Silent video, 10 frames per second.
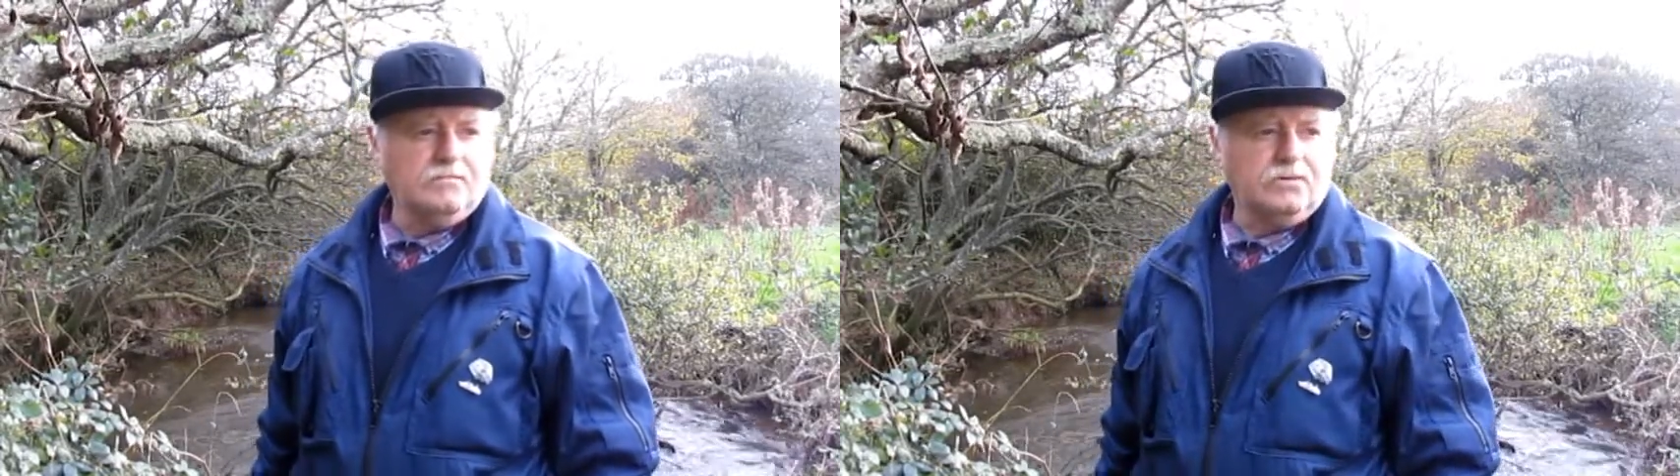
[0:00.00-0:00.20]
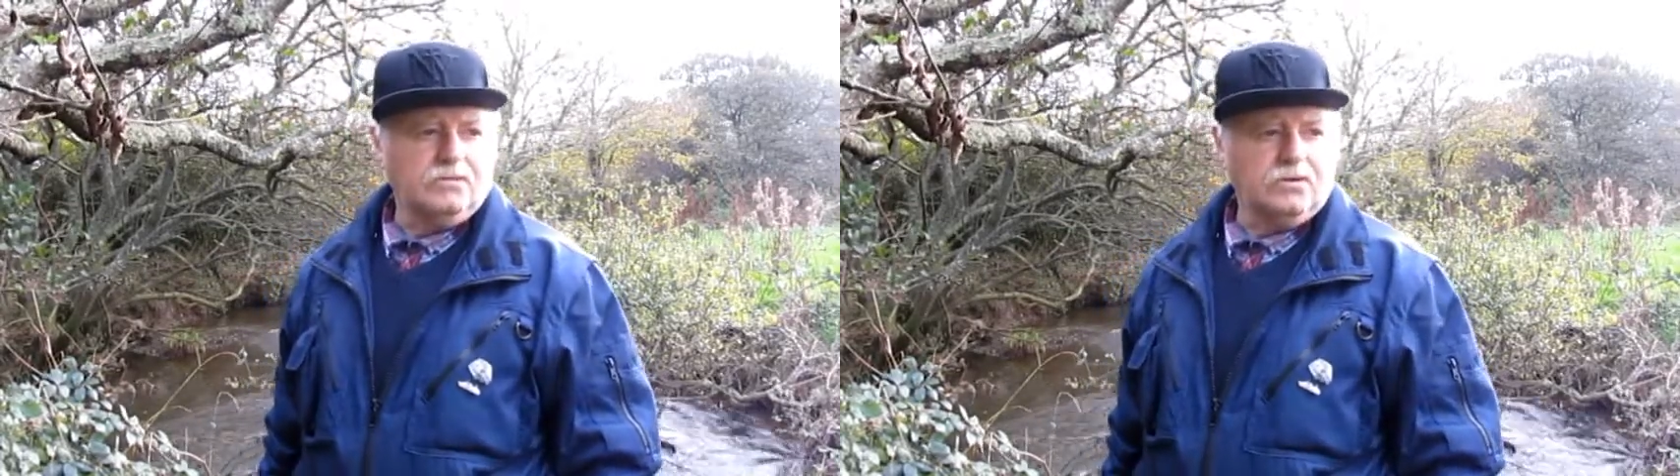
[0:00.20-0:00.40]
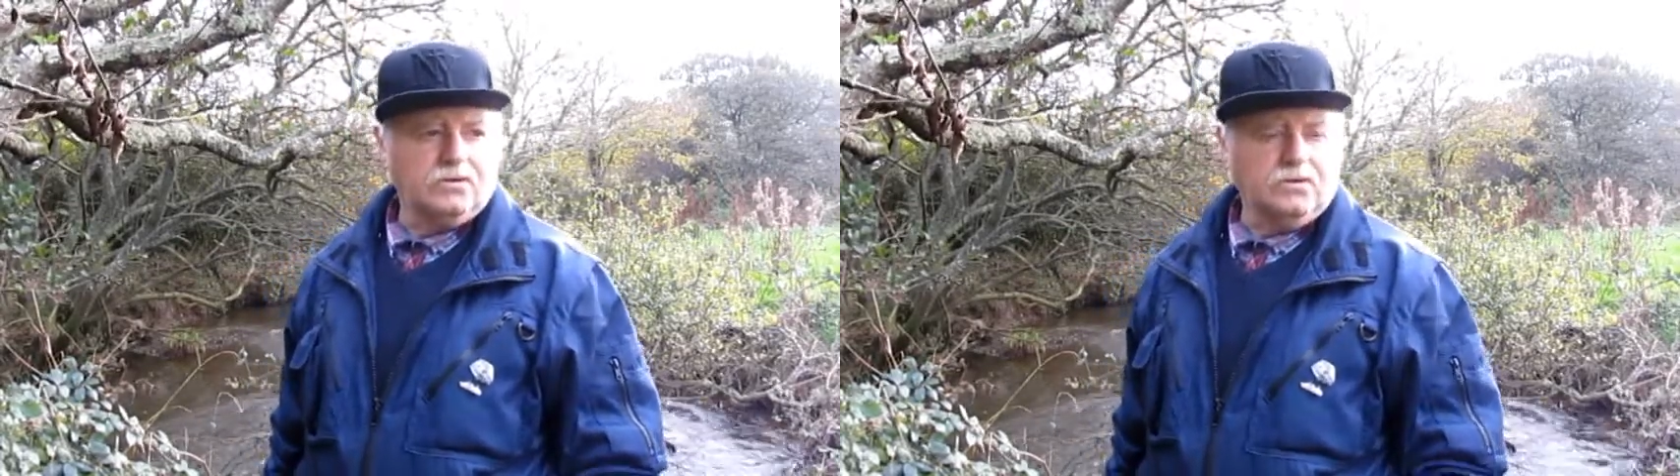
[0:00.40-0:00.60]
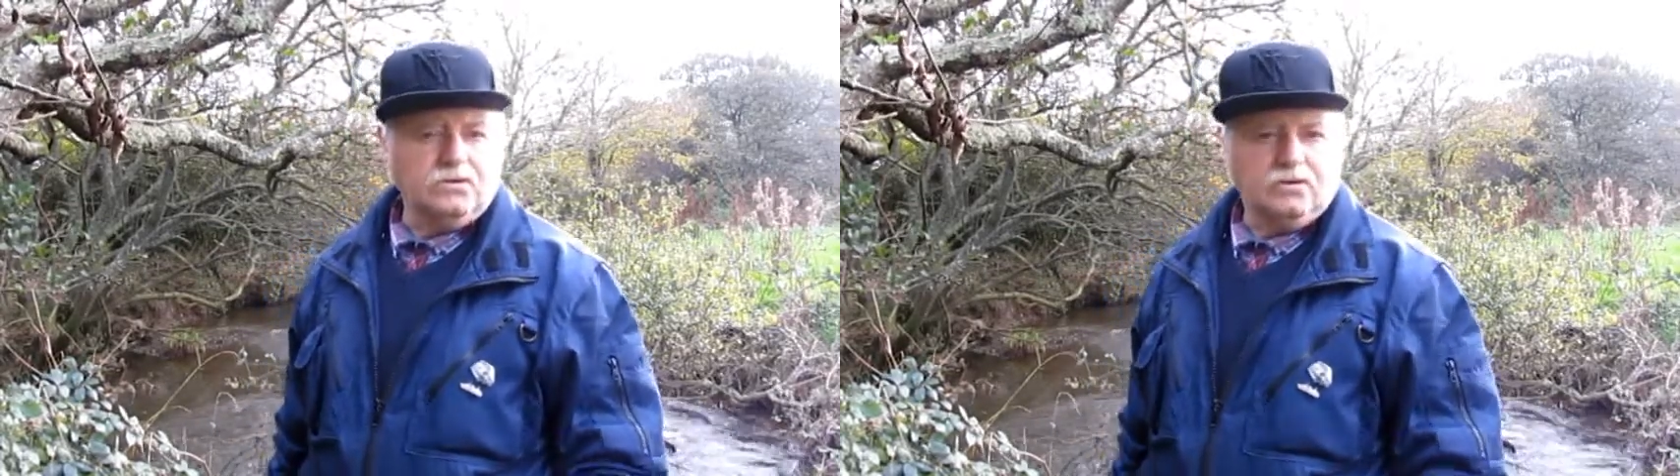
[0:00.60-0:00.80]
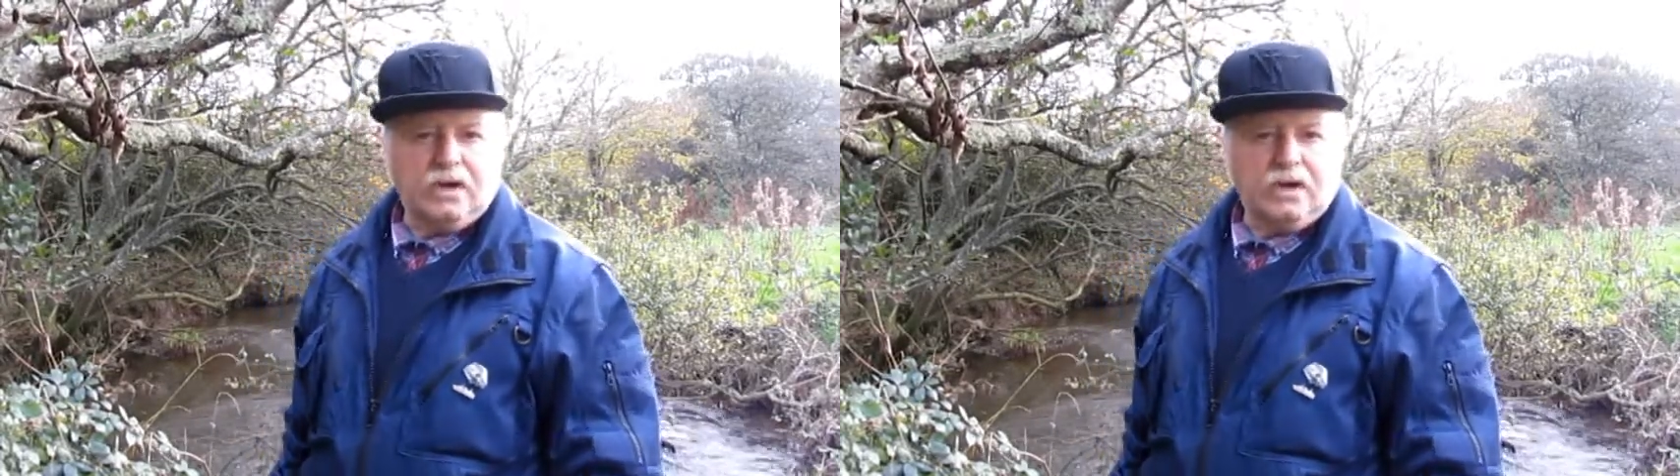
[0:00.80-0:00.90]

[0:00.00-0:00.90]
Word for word: but we'll go